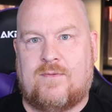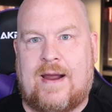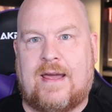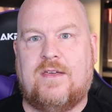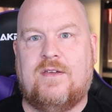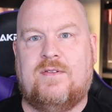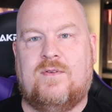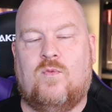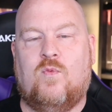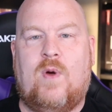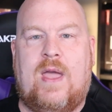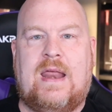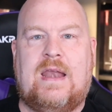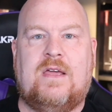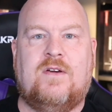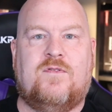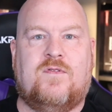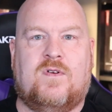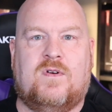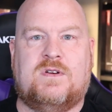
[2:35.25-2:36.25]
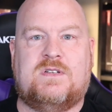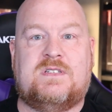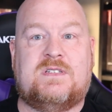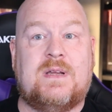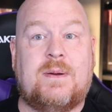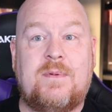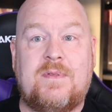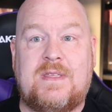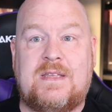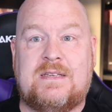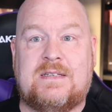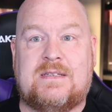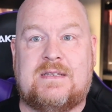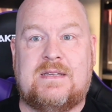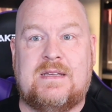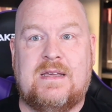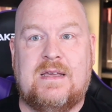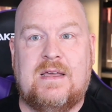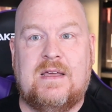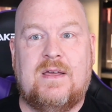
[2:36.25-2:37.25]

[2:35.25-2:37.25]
rather than waiting for some of these